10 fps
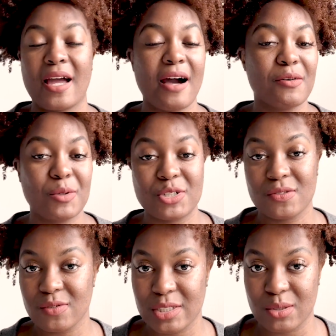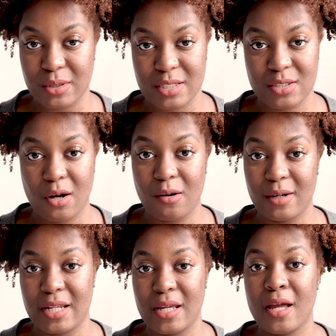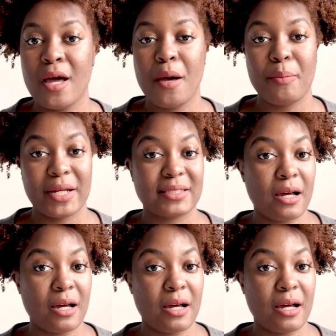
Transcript: have a bunch of resources already picked